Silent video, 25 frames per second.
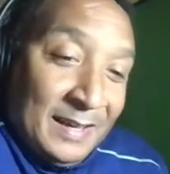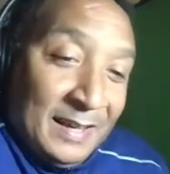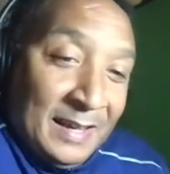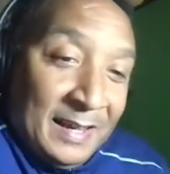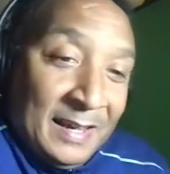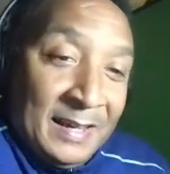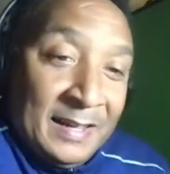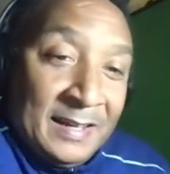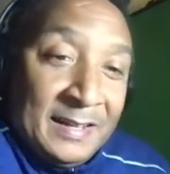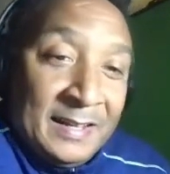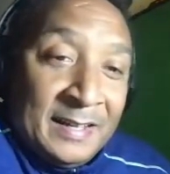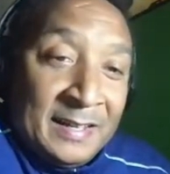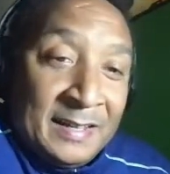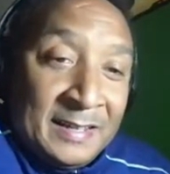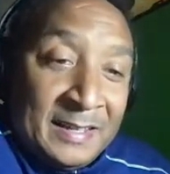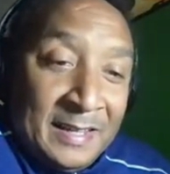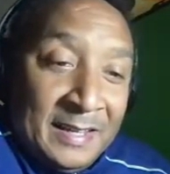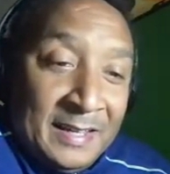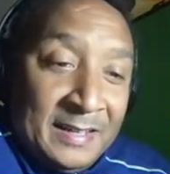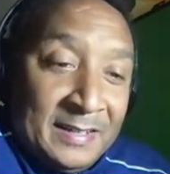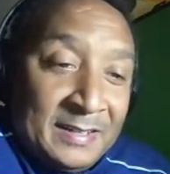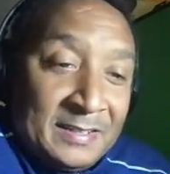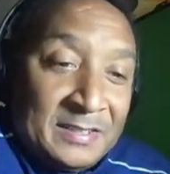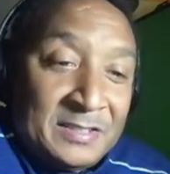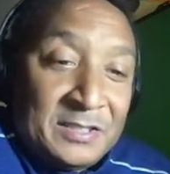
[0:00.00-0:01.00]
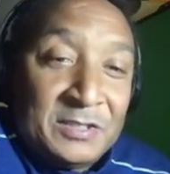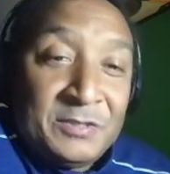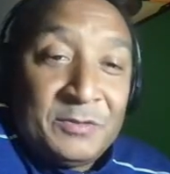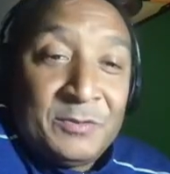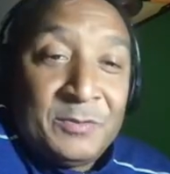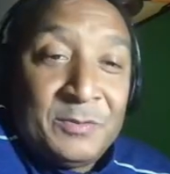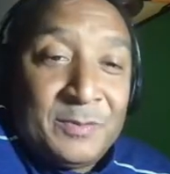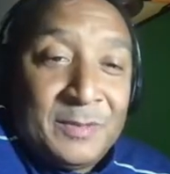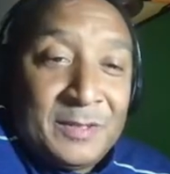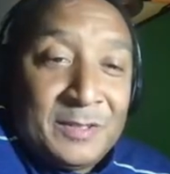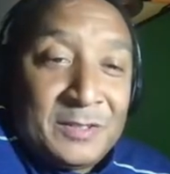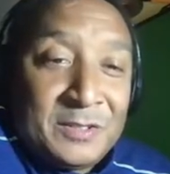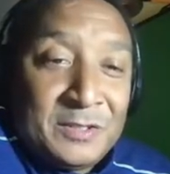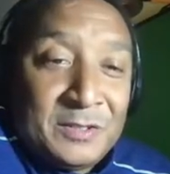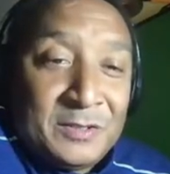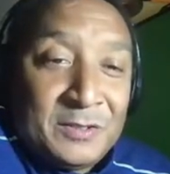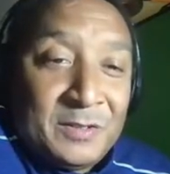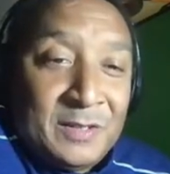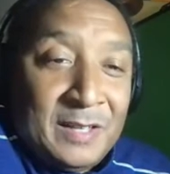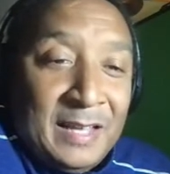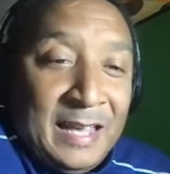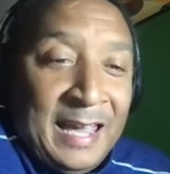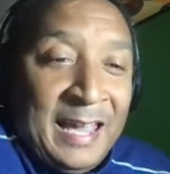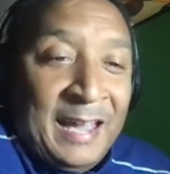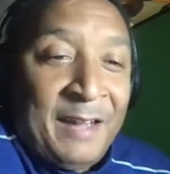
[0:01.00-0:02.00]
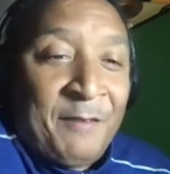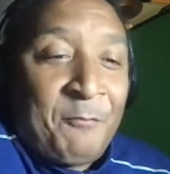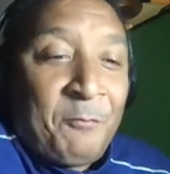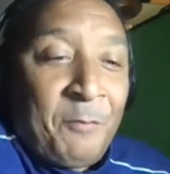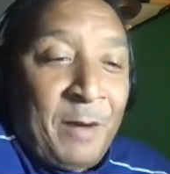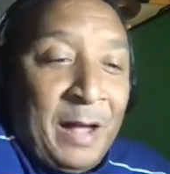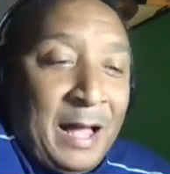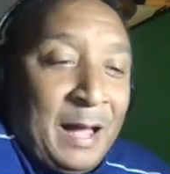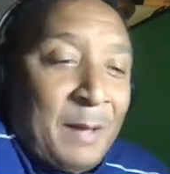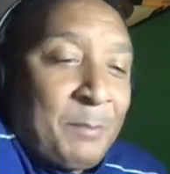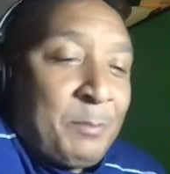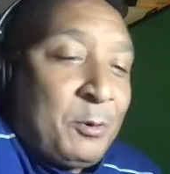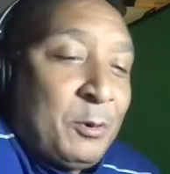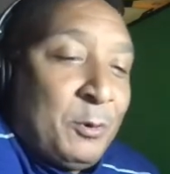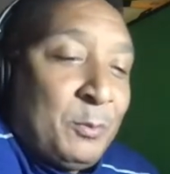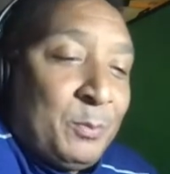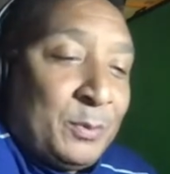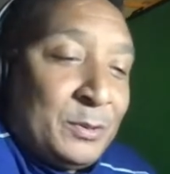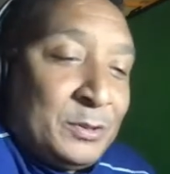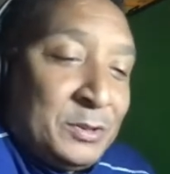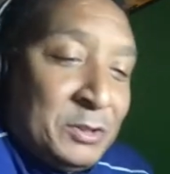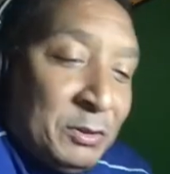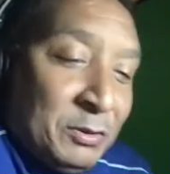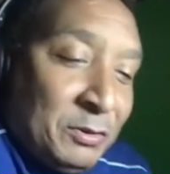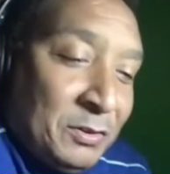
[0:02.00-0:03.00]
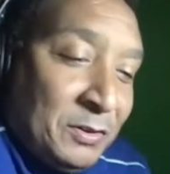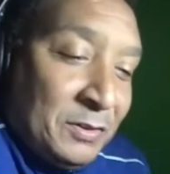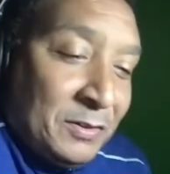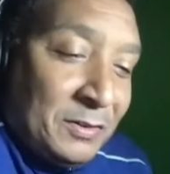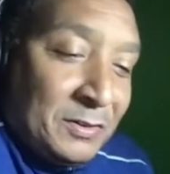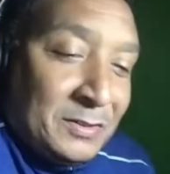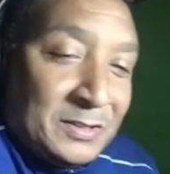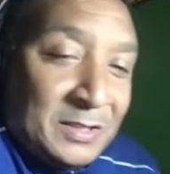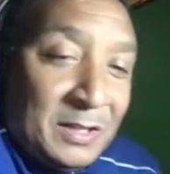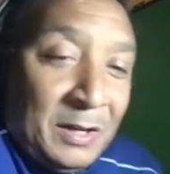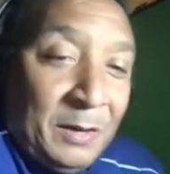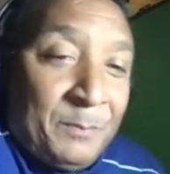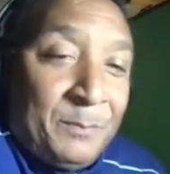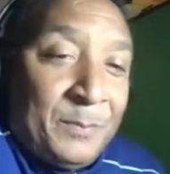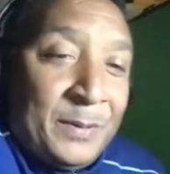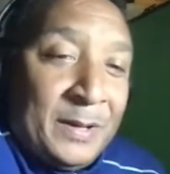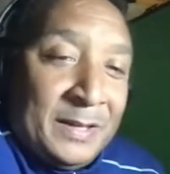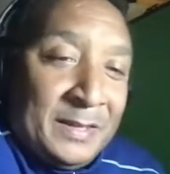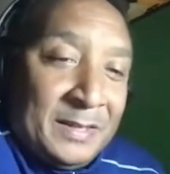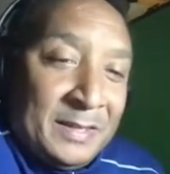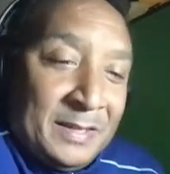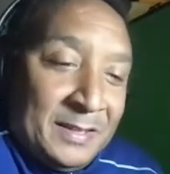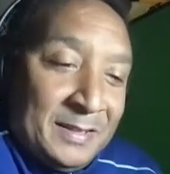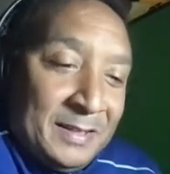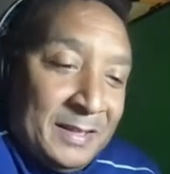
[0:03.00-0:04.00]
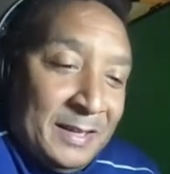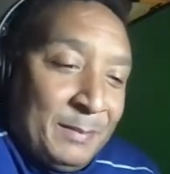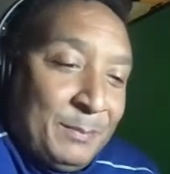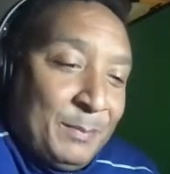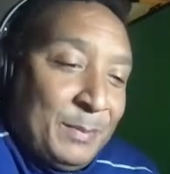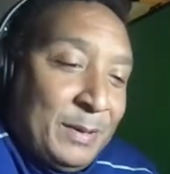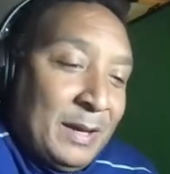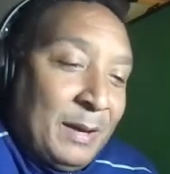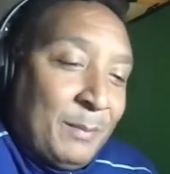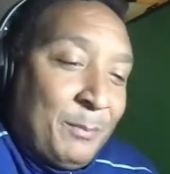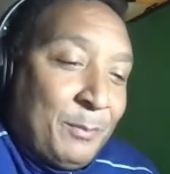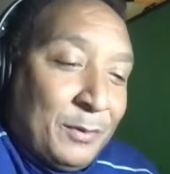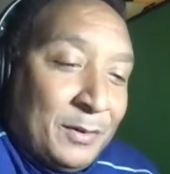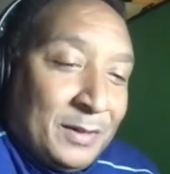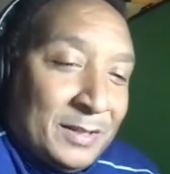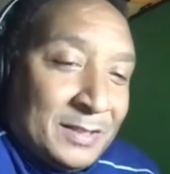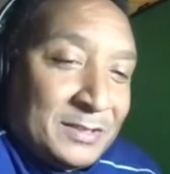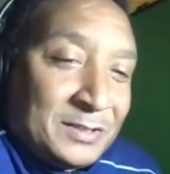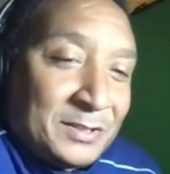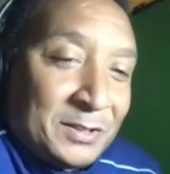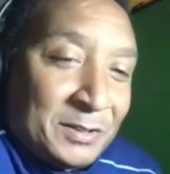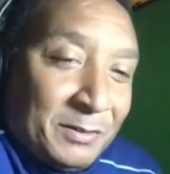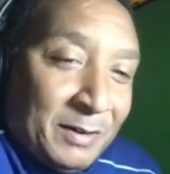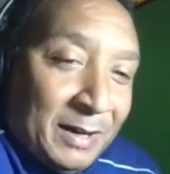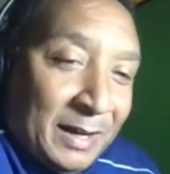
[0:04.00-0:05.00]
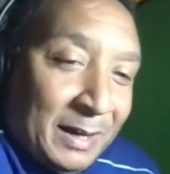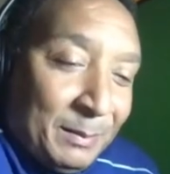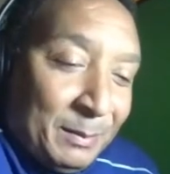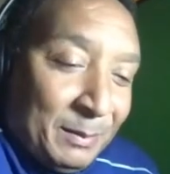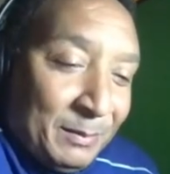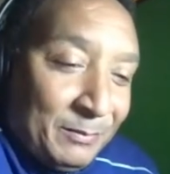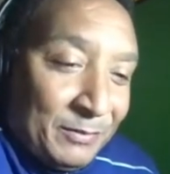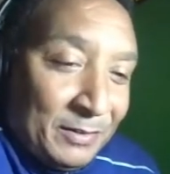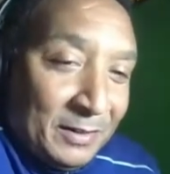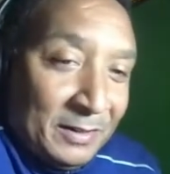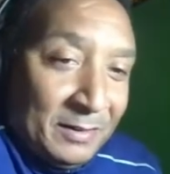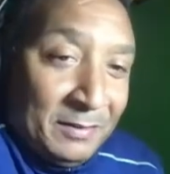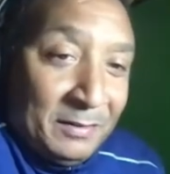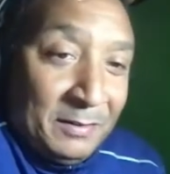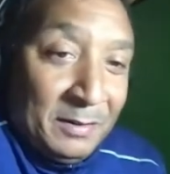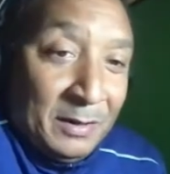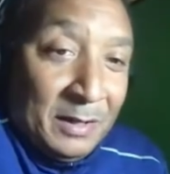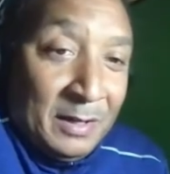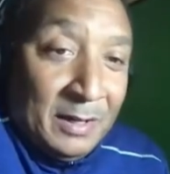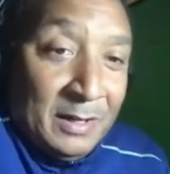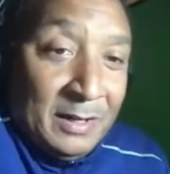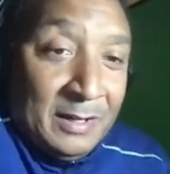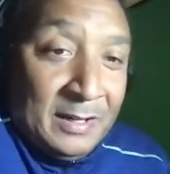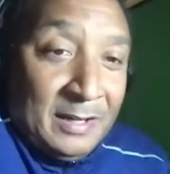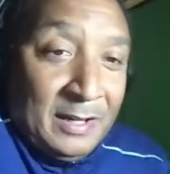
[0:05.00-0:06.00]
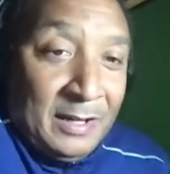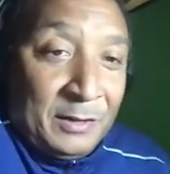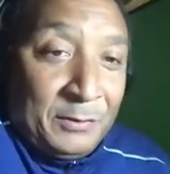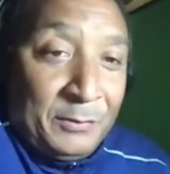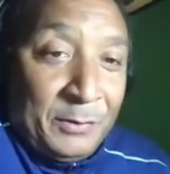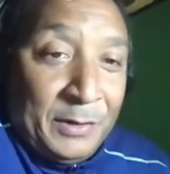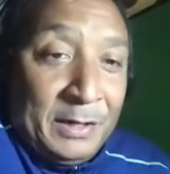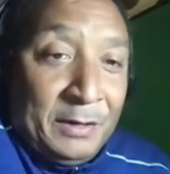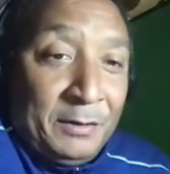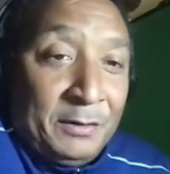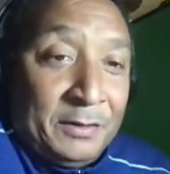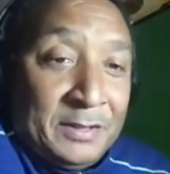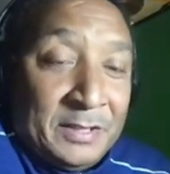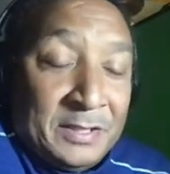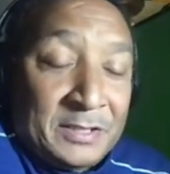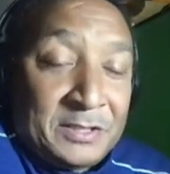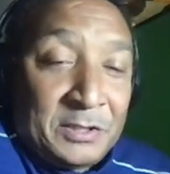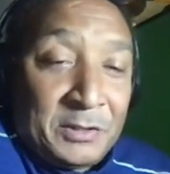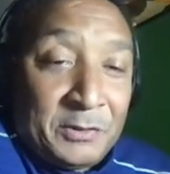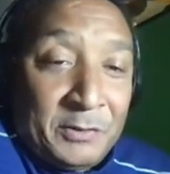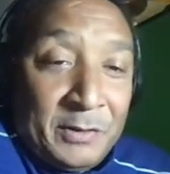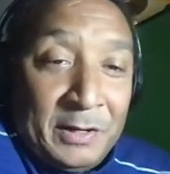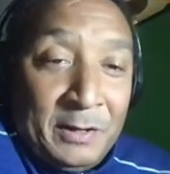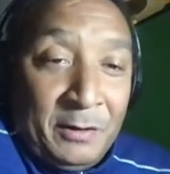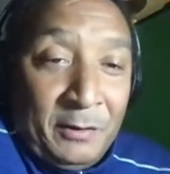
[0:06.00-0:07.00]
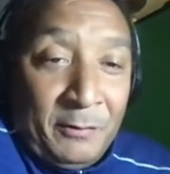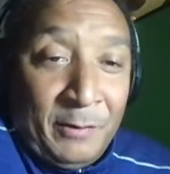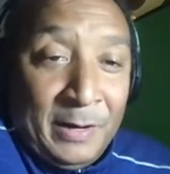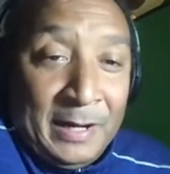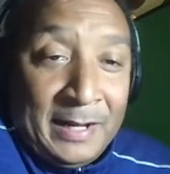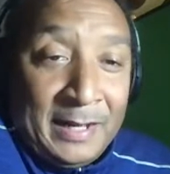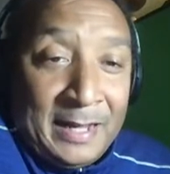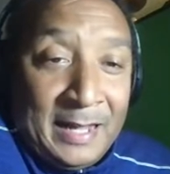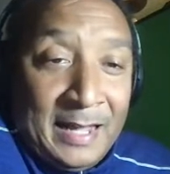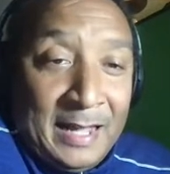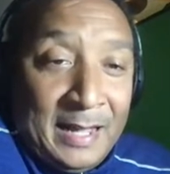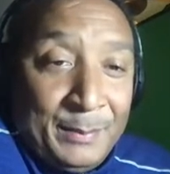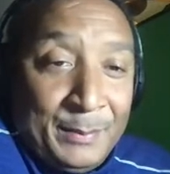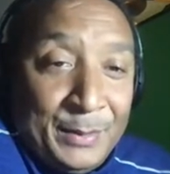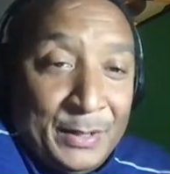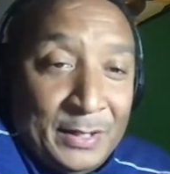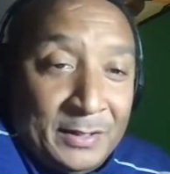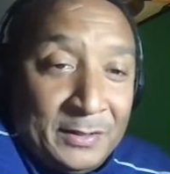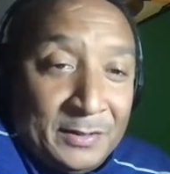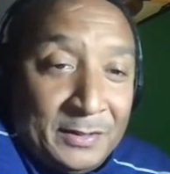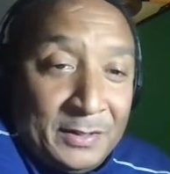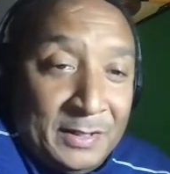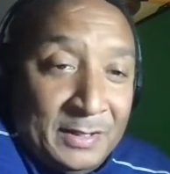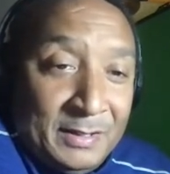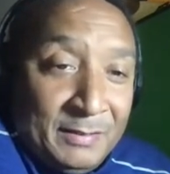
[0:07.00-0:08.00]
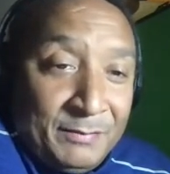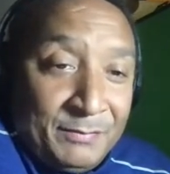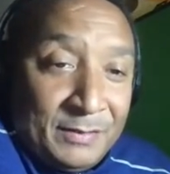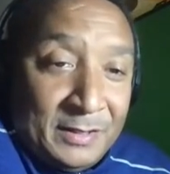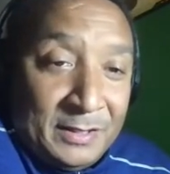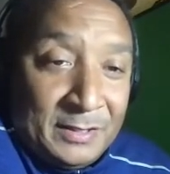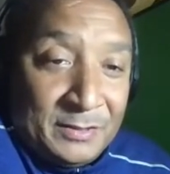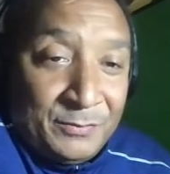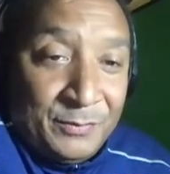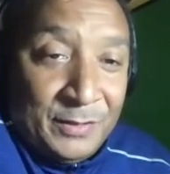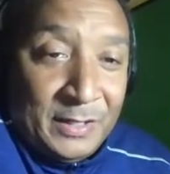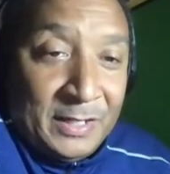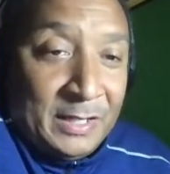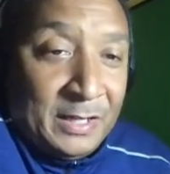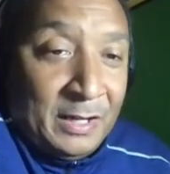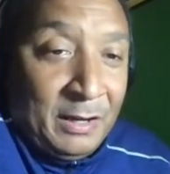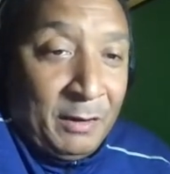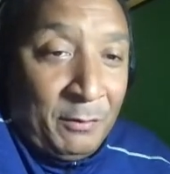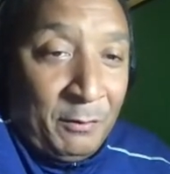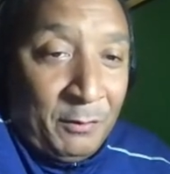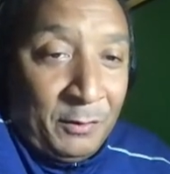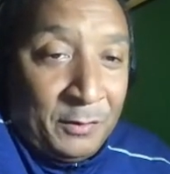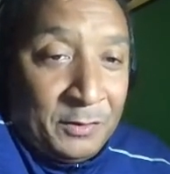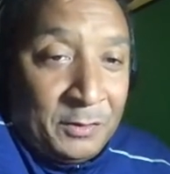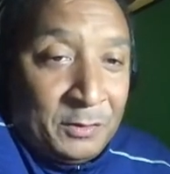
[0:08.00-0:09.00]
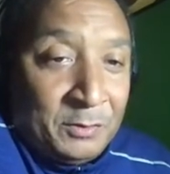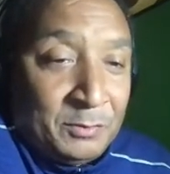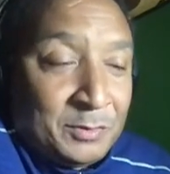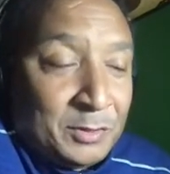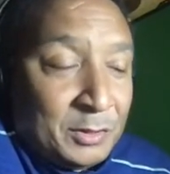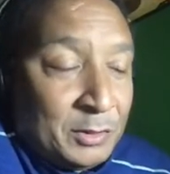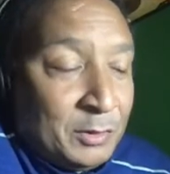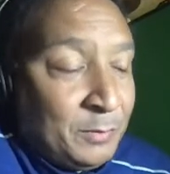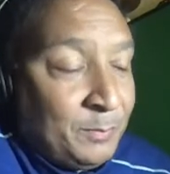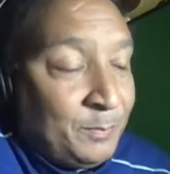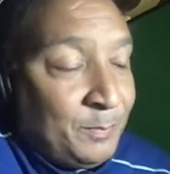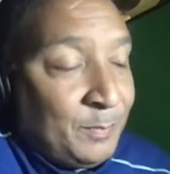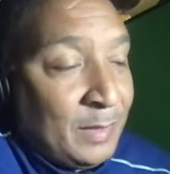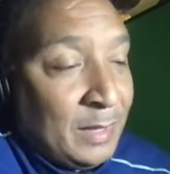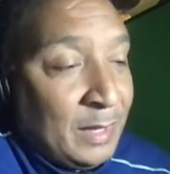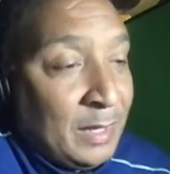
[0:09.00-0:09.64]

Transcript: And again, this is at Rob Cooper Jr.'s opinion. Hit me up on Instagram if you agree or disagree, or write a comment underneath this video on YouTube.